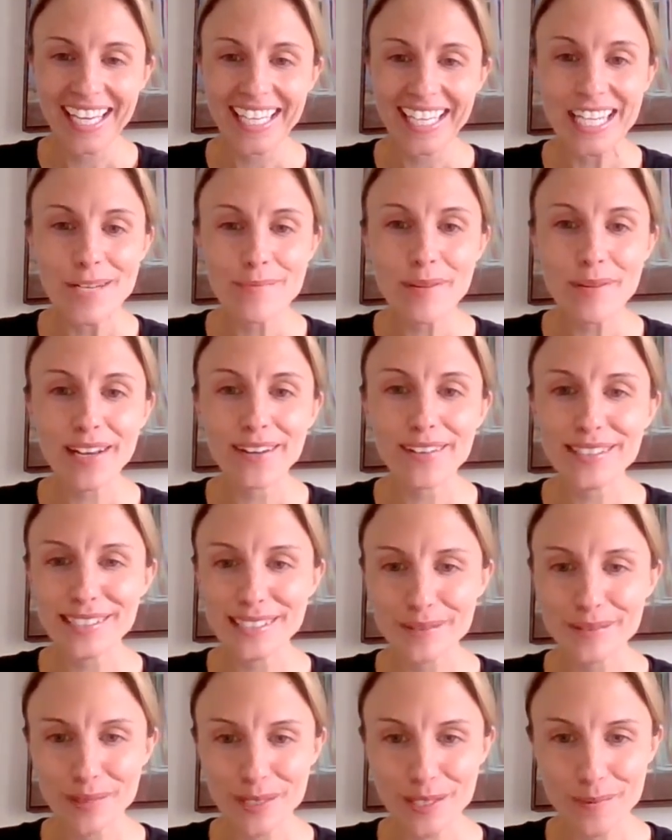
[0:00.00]
Email
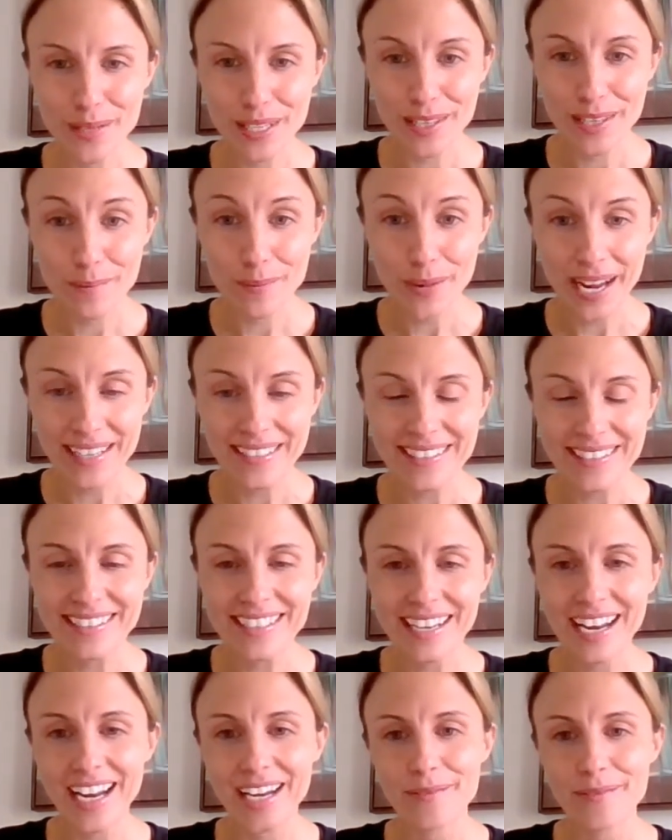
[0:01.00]
seems to be the
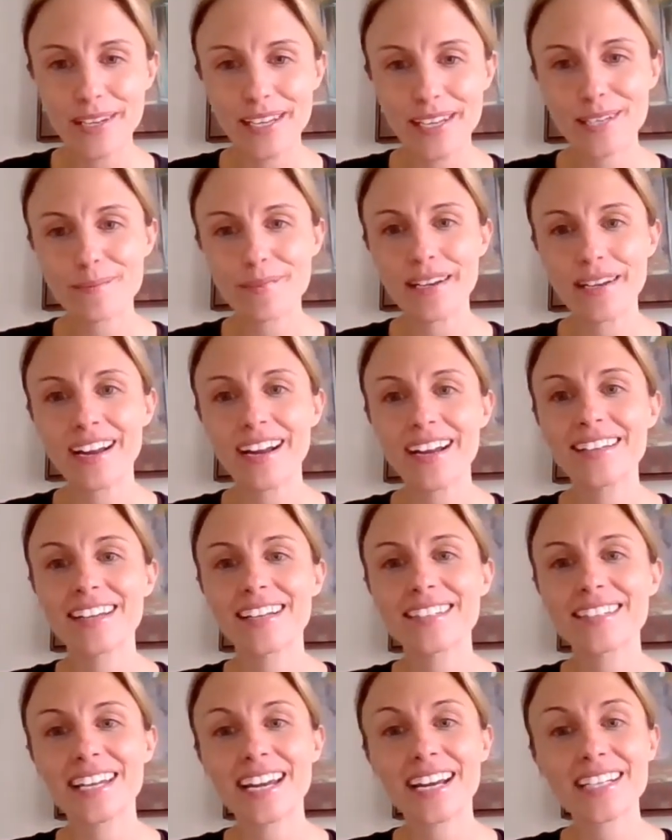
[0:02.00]
best. I'm getting behind
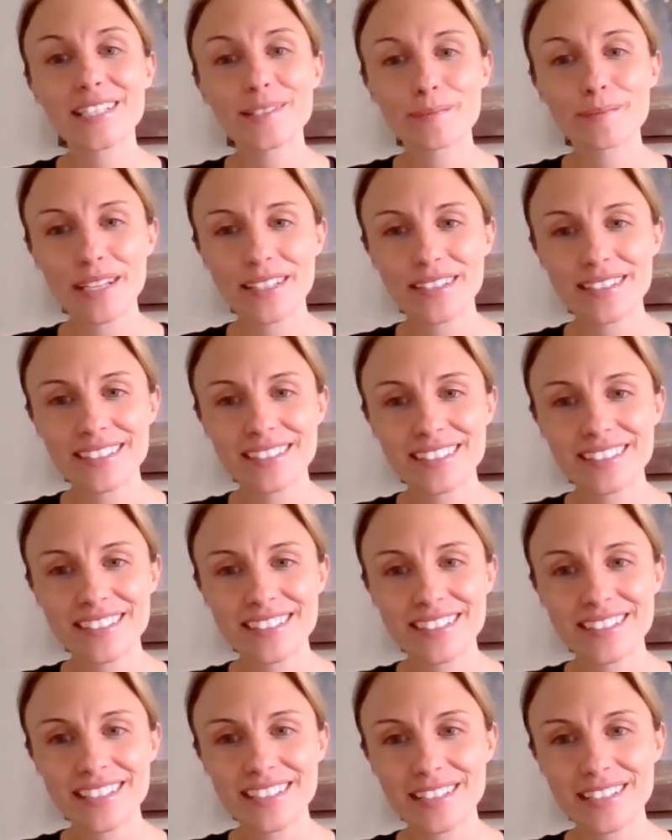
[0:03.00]
on text
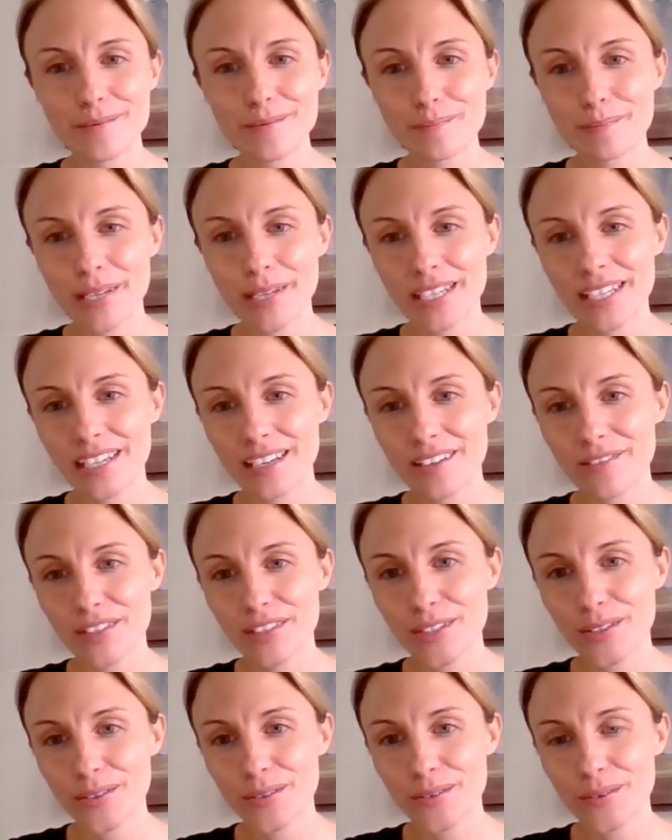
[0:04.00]
messages, as many of
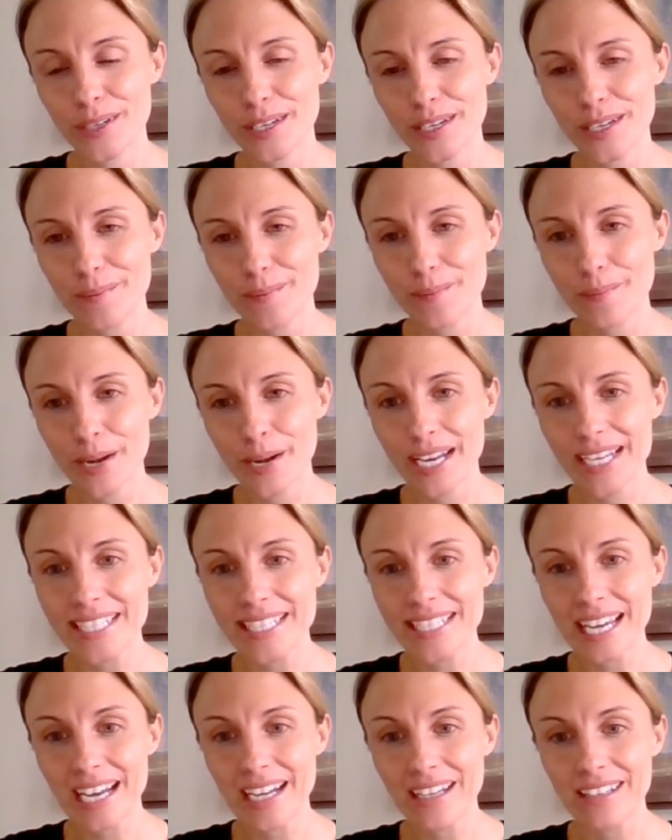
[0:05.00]
you might
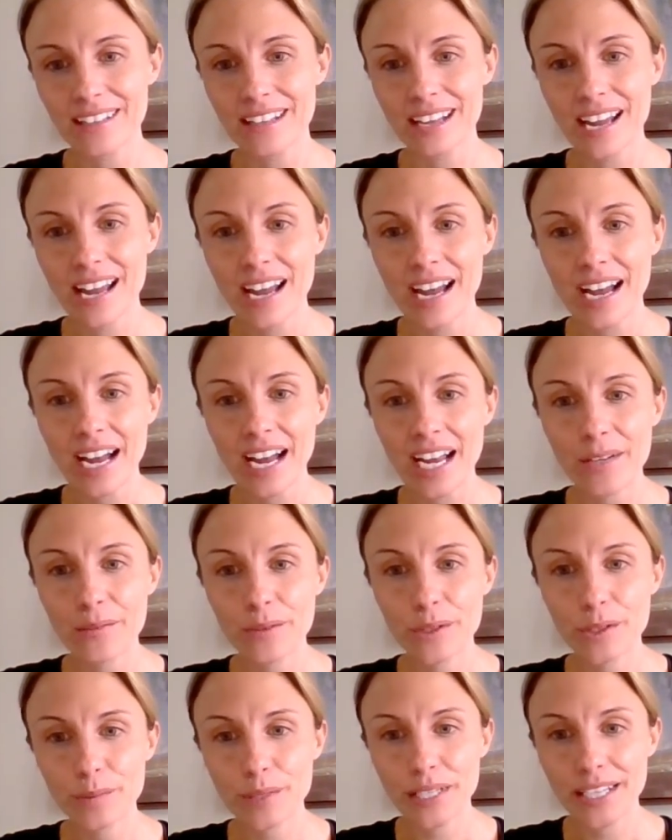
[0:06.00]
tell. I
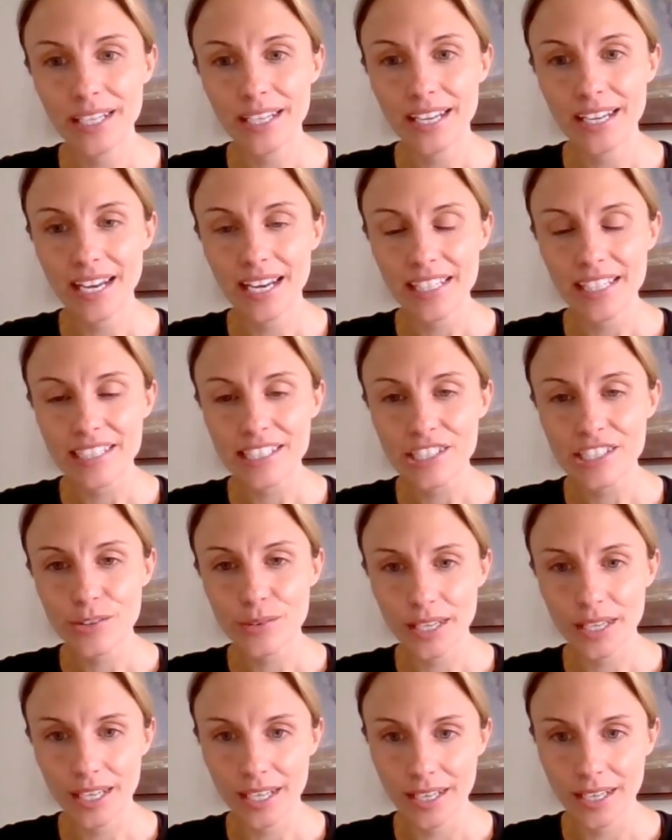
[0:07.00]
will be
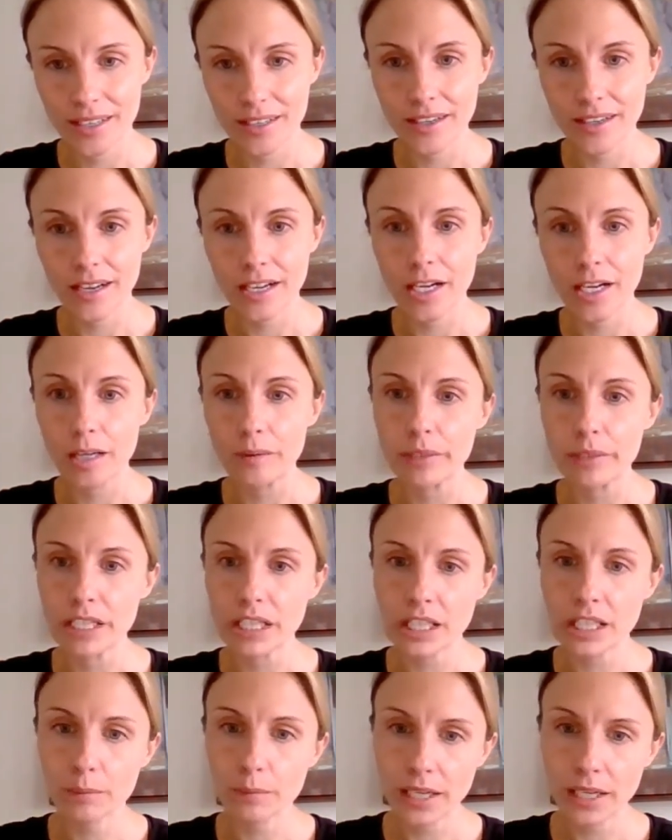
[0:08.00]
answering
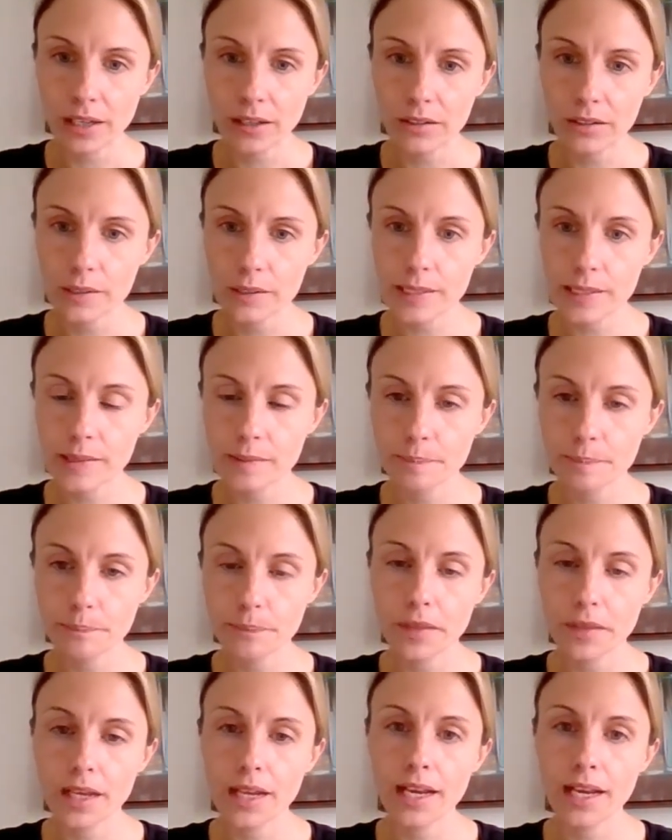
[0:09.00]
emails
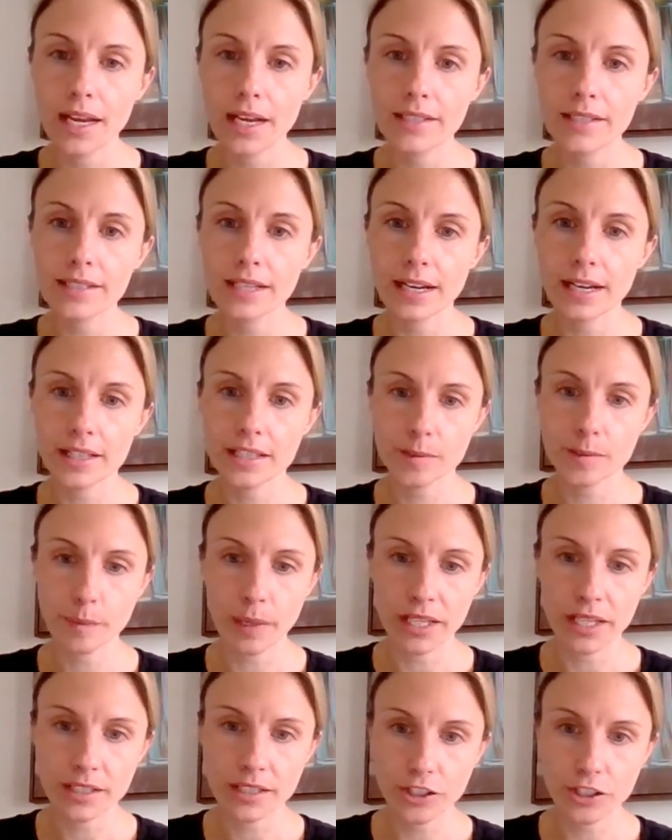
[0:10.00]
and text
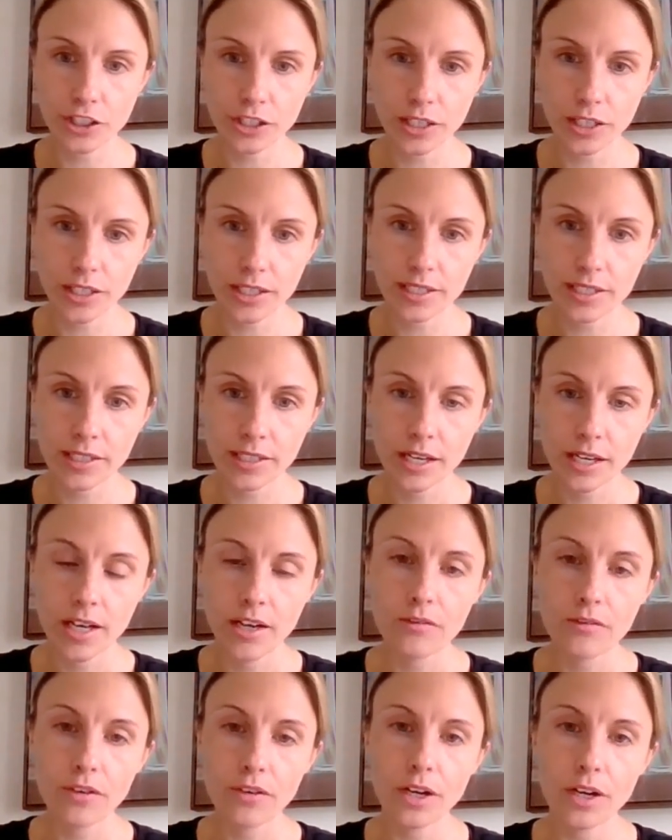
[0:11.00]
messages
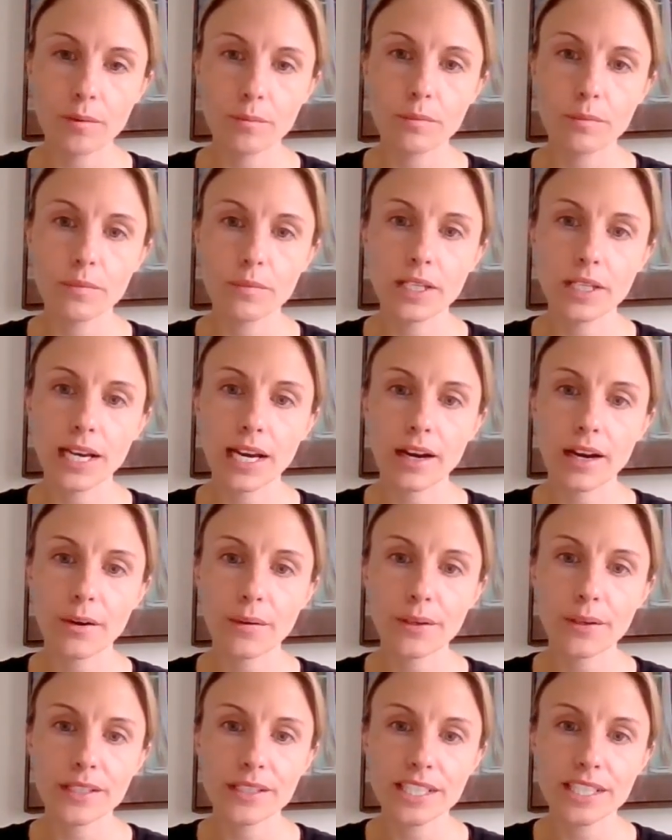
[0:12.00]
from the
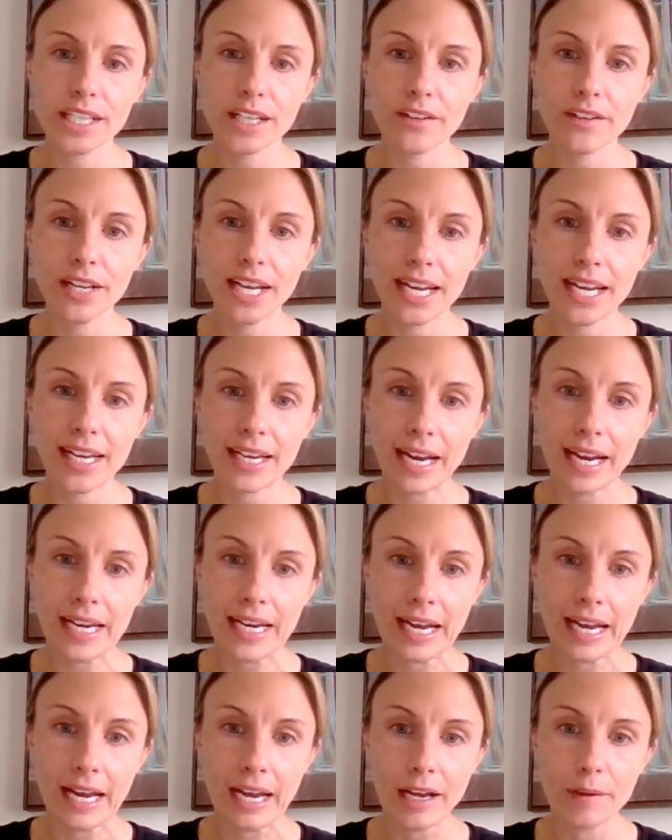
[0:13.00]
hours of 8
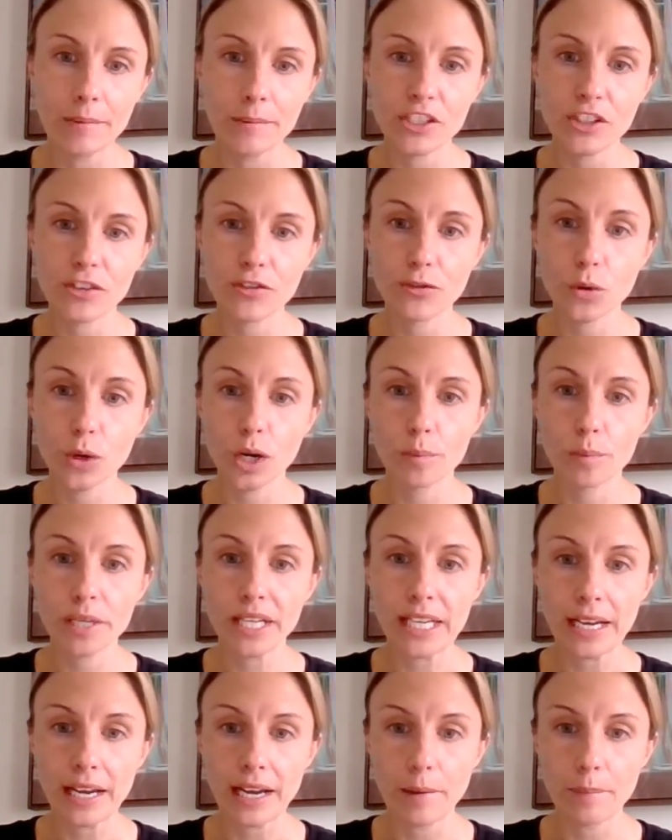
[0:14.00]
a.m. to 4
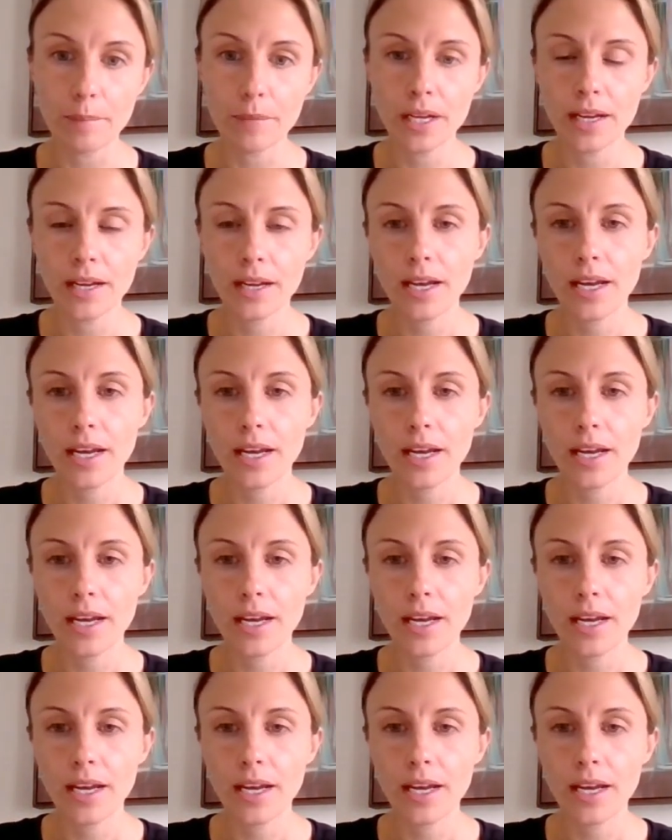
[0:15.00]
p.m.